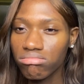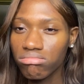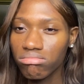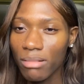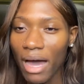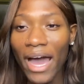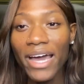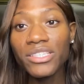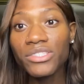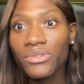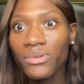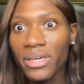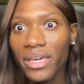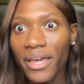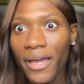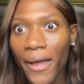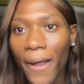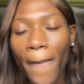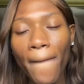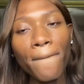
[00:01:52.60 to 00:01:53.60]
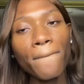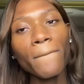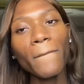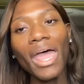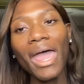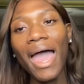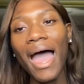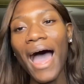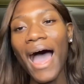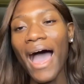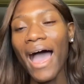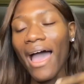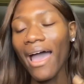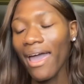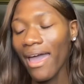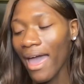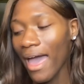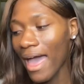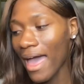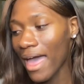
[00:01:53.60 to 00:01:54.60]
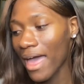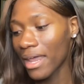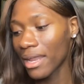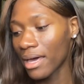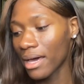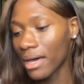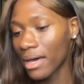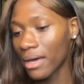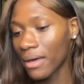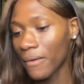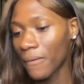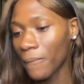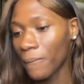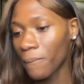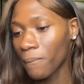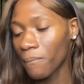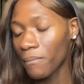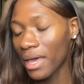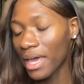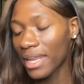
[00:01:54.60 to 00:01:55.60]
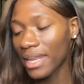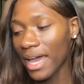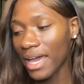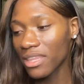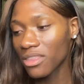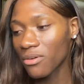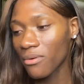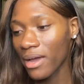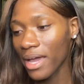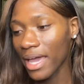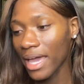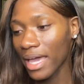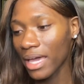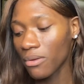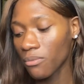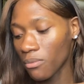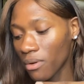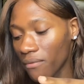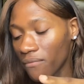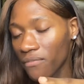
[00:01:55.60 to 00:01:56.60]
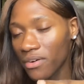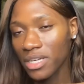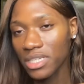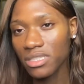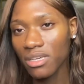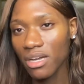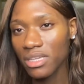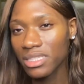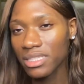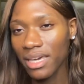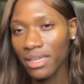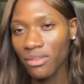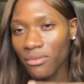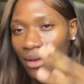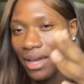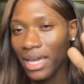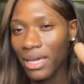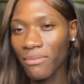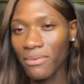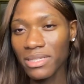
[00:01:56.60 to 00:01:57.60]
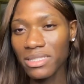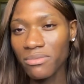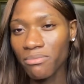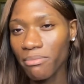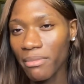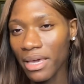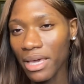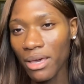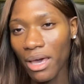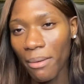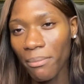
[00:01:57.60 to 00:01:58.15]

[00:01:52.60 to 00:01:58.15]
high school year, I had um in ninth grade when first started ninth grade he wasn't he,